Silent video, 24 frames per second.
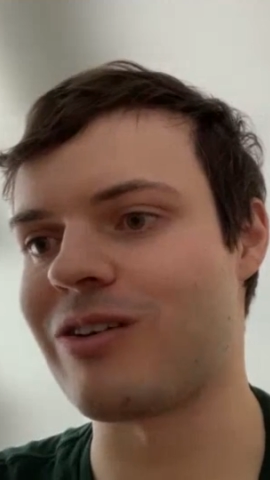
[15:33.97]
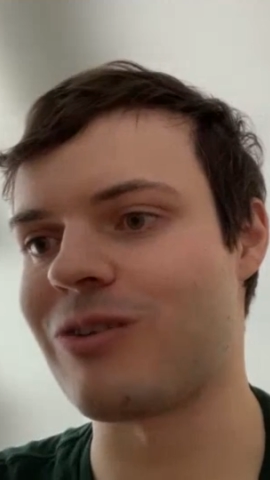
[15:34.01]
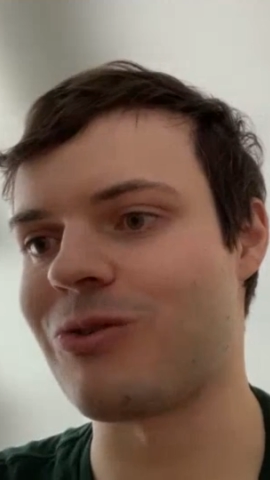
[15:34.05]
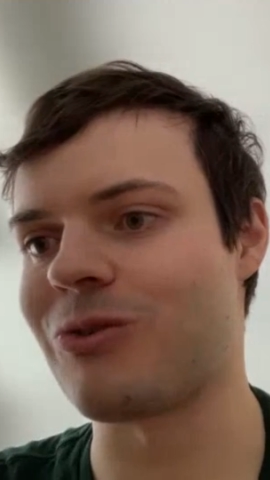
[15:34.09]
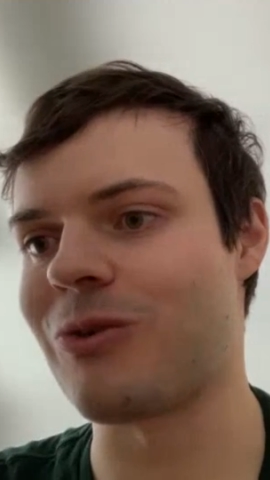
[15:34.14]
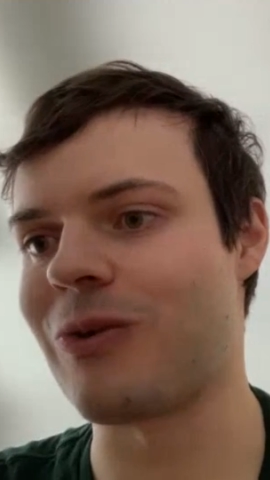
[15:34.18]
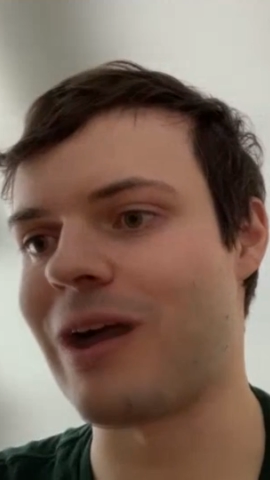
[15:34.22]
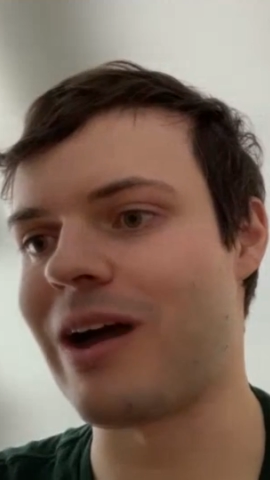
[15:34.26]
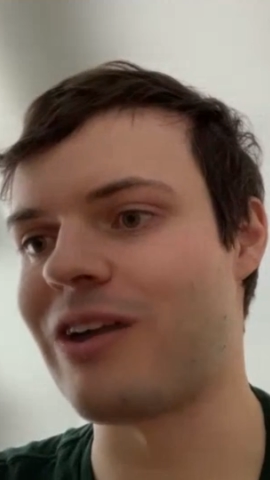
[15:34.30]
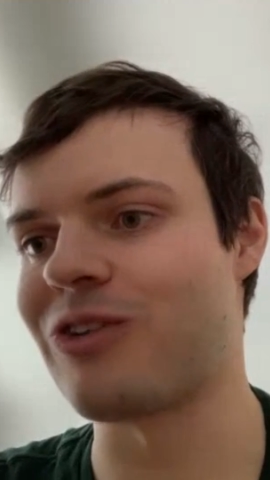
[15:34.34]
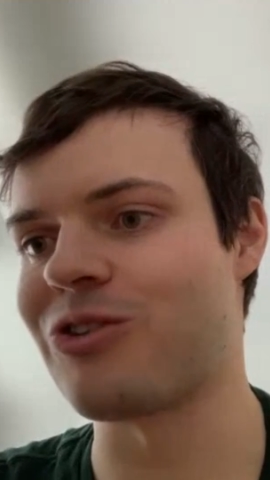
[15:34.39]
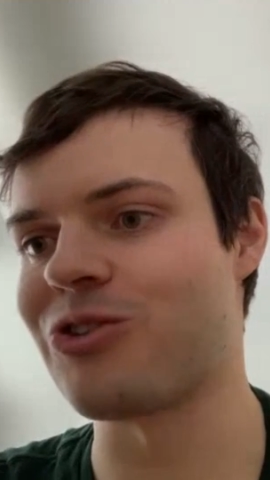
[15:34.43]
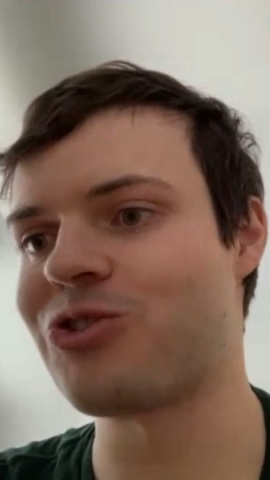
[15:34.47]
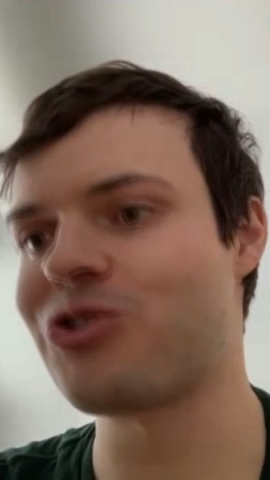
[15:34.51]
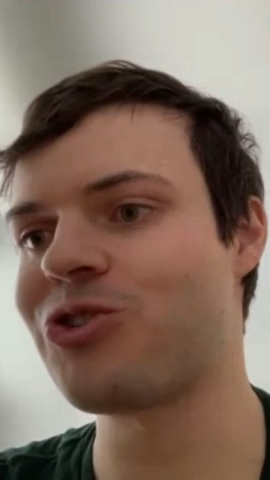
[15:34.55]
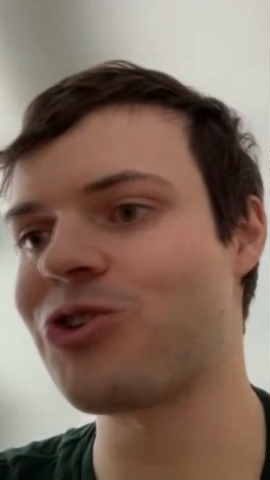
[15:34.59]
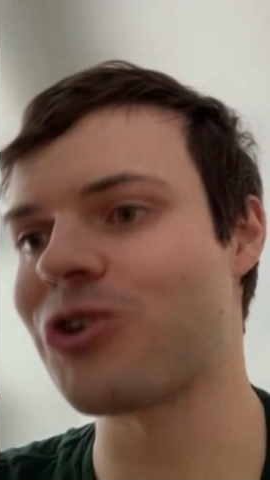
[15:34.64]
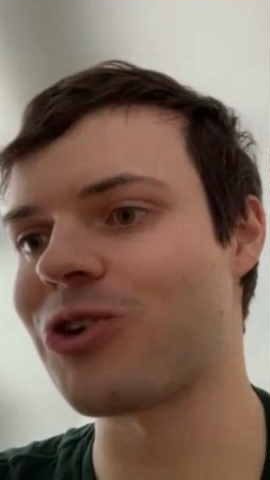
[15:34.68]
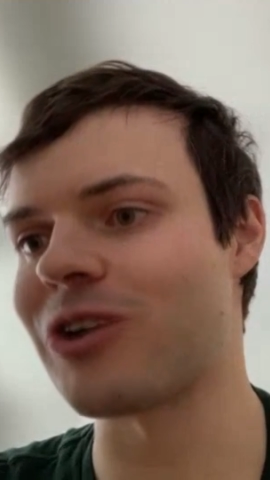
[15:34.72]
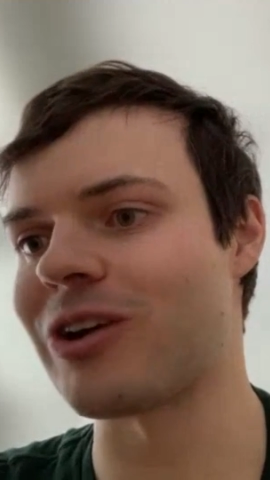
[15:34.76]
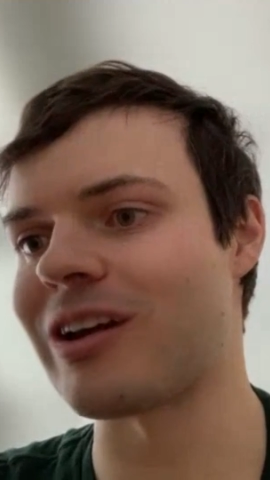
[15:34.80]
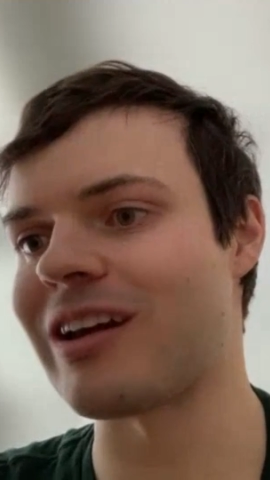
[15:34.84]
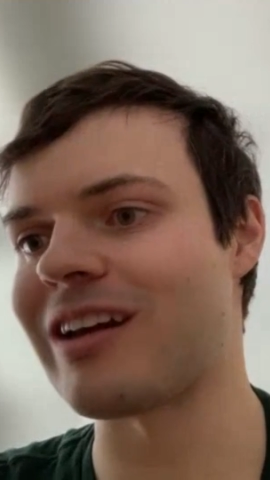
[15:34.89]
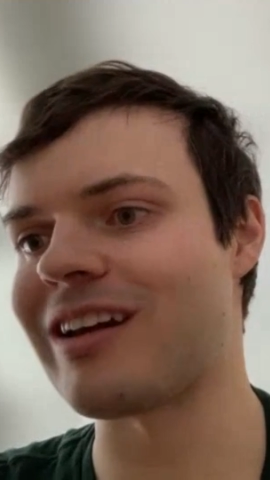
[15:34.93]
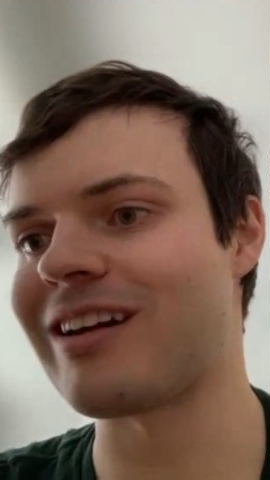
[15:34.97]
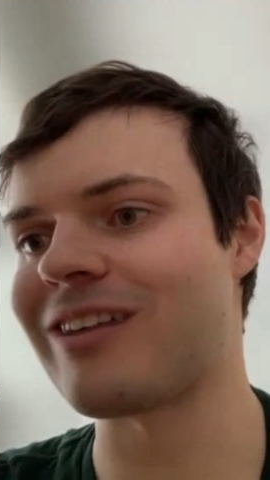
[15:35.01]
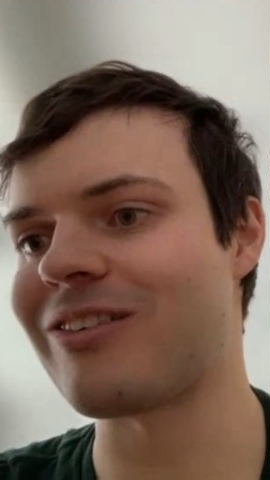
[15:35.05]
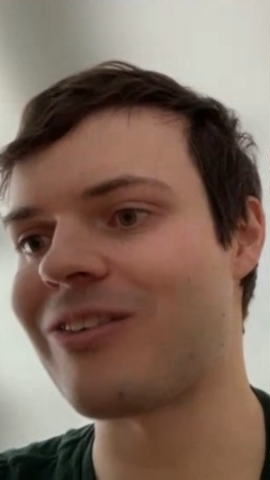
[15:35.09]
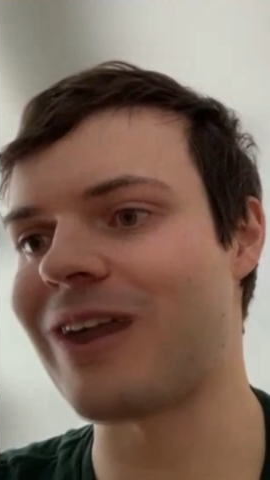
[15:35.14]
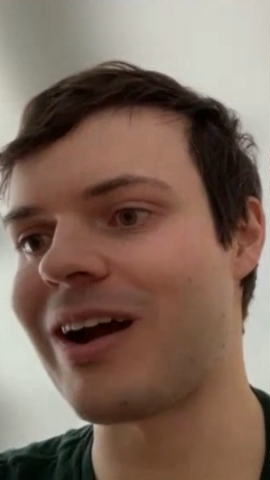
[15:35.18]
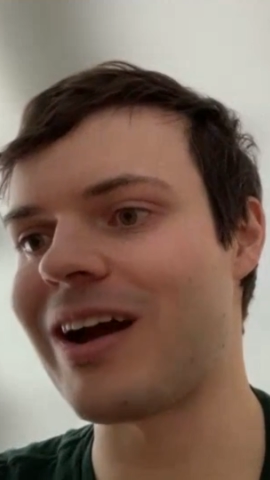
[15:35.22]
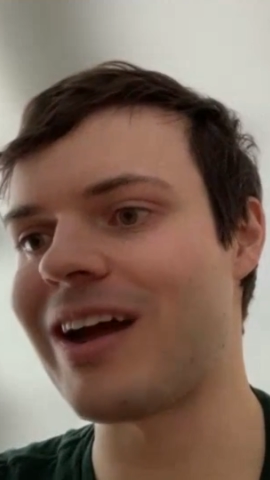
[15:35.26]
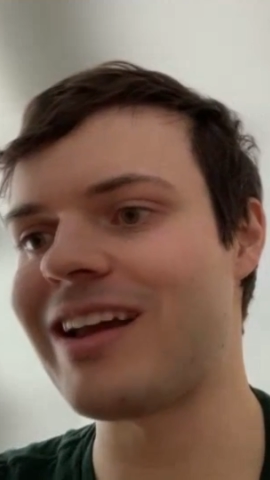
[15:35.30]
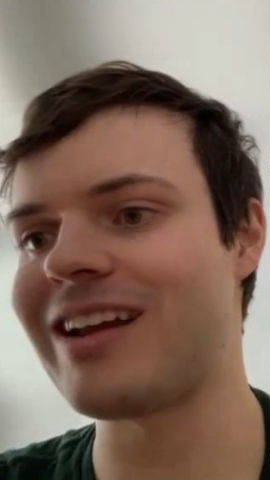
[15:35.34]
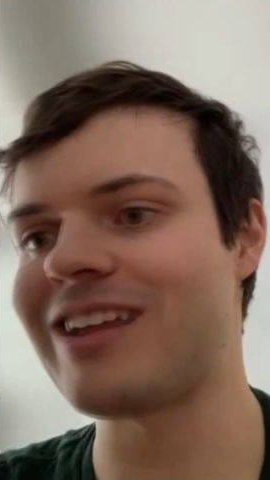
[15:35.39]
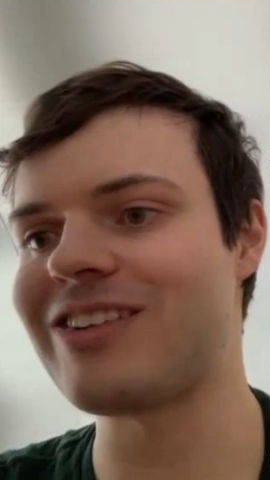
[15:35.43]
rider's journey,
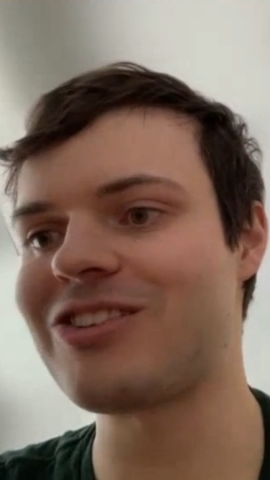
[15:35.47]
right?